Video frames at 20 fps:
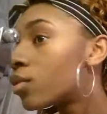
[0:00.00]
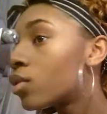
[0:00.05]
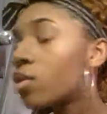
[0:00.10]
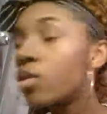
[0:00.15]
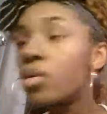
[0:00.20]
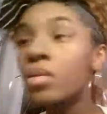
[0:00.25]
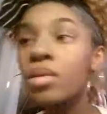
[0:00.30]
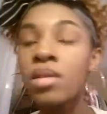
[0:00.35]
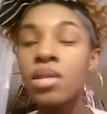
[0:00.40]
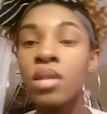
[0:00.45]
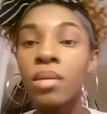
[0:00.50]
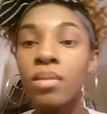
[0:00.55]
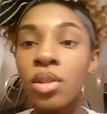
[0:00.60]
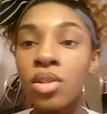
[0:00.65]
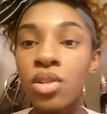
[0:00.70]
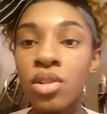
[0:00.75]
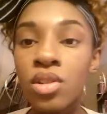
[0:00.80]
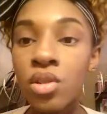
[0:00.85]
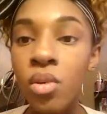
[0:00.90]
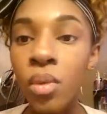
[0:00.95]
Doing something
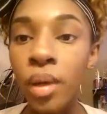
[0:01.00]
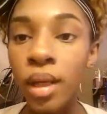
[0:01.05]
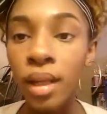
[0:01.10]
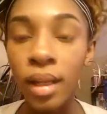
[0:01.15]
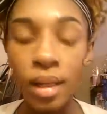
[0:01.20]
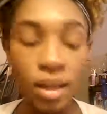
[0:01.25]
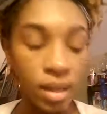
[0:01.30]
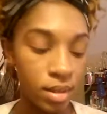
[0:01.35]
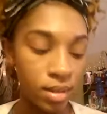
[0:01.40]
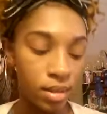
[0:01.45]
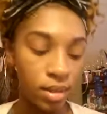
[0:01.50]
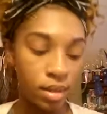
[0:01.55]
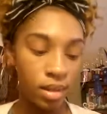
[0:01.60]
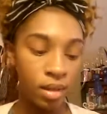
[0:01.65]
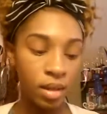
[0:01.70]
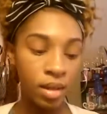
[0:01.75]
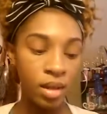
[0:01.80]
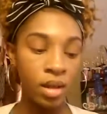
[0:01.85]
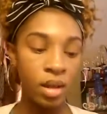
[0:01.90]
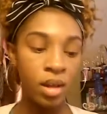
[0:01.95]
just quick and easy,
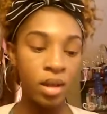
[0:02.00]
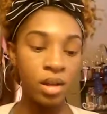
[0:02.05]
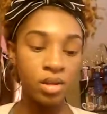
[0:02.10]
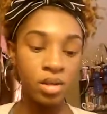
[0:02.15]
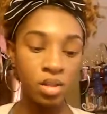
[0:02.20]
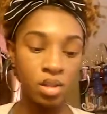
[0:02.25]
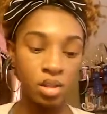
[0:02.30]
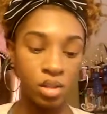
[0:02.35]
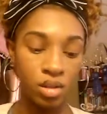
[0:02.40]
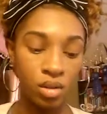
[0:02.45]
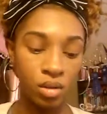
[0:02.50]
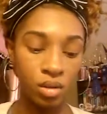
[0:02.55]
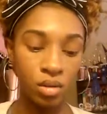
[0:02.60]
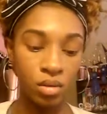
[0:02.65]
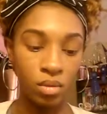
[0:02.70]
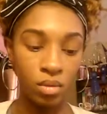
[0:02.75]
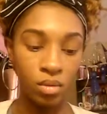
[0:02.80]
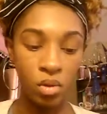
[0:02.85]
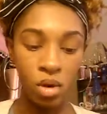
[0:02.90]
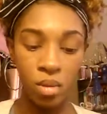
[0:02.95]
just to
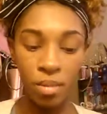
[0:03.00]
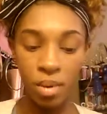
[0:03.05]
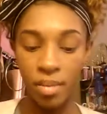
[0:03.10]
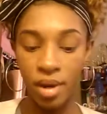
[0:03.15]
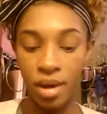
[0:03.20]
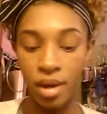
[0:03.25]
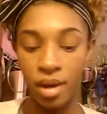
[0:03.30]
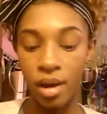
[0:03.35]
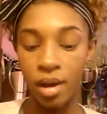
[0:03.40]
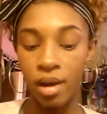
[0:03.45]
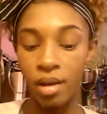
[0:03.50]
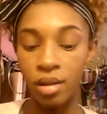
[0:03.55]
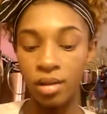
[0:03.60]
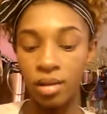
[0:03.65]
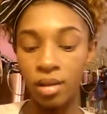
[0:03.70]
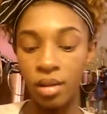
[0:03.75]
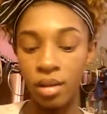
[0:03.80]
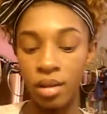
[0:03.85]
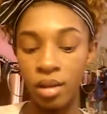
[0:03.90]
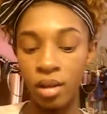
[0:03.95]
warm up my eyes.
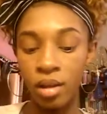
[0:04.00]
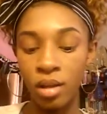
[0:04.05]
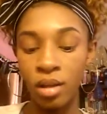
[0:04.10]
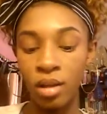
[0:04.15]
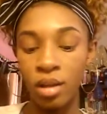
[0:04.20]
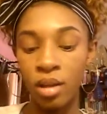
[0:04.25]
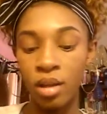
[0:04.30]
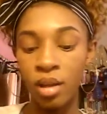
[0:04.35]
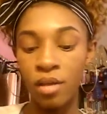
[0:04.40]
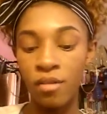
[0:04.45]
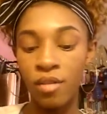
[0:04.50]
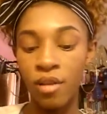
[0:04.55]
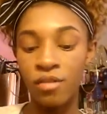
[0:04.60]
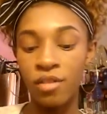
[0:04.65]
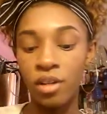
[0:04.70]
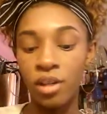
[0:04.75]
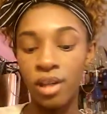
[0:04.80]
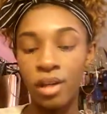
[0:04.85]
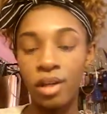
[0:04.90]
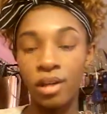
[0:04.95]
If I
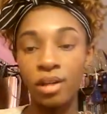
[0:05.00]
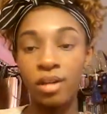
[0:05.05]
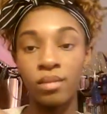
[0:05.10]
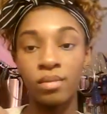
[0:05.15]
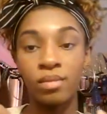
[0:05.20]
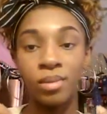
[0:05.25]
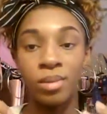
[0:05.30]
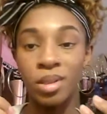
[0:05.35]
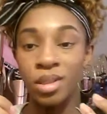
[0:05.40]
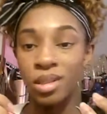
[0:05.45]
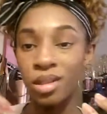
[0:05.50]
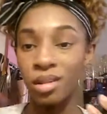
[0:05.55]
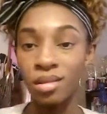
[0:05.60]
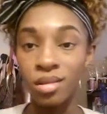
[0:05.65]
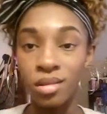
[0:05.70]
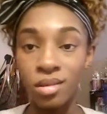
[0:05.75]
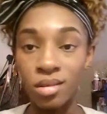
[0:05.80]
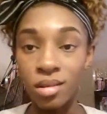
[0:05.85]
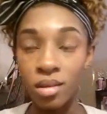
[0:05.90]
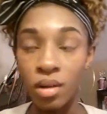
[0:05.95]
feel like it, I'm gonna take
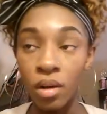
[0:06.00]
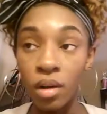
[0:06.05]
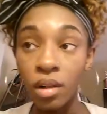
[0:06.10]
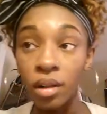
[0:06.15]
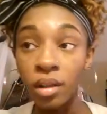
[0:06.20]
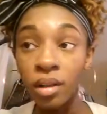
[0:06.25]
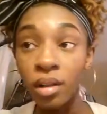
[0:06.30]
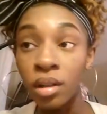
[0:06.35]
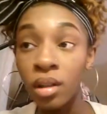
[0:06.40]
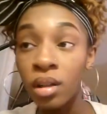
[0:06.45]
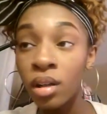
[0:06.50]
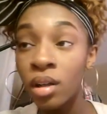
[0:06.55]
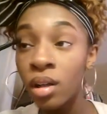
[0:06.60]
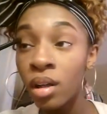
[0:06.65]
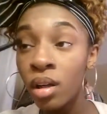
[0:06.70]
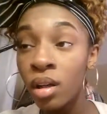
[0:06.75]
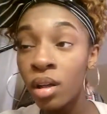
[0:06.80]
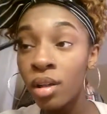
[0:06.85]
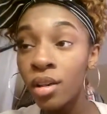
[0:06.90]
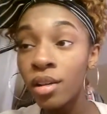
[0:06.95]
this darker,
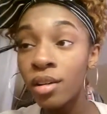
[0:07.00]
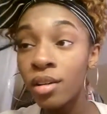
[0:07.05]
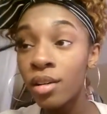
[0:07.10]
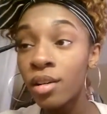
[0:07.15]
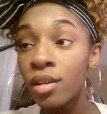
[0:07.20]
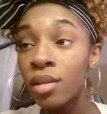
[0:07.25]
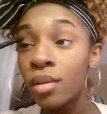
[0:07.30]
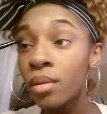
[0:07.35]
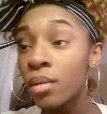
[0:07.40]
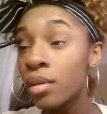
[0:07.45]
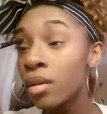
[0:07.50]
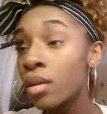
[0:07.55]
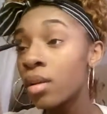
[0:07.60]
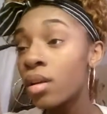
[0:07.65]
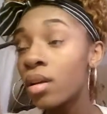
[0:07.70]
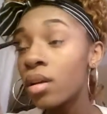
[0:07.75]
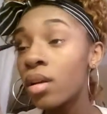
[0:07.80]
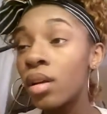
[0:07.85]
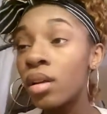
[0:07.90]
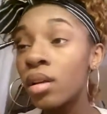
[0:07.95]

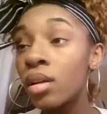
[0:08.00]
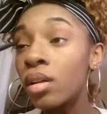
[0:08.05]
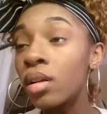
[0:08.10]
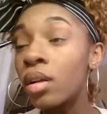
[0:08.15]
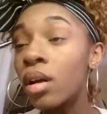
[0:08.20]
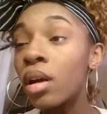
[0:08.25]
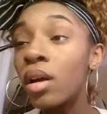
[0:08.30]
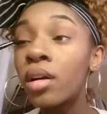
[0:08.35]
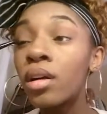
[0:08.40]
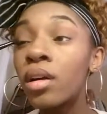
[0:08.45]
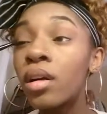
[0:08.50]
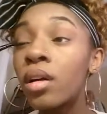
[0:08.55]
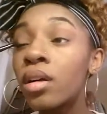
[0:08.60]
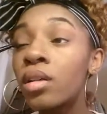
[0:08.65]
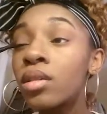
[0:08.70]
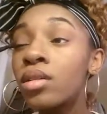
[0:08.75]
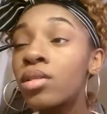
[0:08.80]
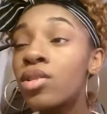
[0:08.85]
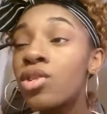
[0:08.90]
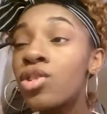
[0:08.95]
you know, a little dark
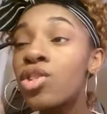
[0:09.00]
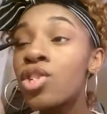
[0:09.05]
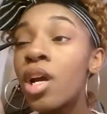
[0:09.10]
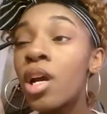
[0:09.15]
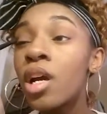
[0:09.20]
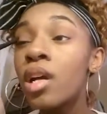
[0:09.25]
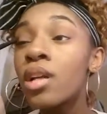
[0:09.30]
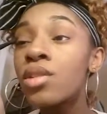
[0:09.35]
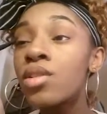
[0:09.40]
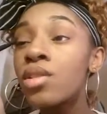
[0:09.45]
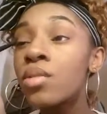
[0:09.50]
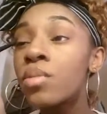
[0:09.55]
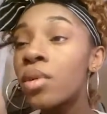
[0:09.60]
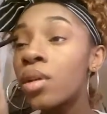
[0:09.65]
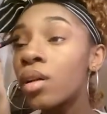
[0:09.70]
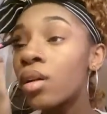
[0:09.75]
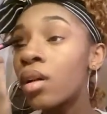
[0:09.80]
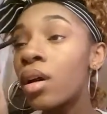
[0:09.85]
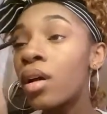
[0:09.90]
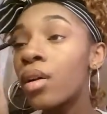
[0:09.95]
shade and just
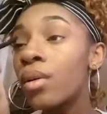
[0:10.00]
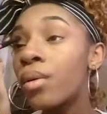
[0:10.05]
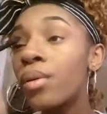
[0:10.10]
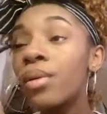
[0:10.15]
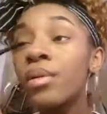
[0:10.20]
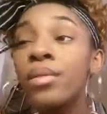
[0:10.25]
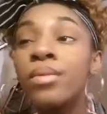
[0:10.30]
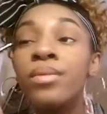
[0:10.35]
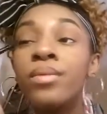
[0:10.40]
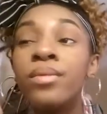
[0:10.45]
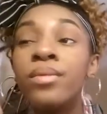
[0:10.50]
put it on the outer corner.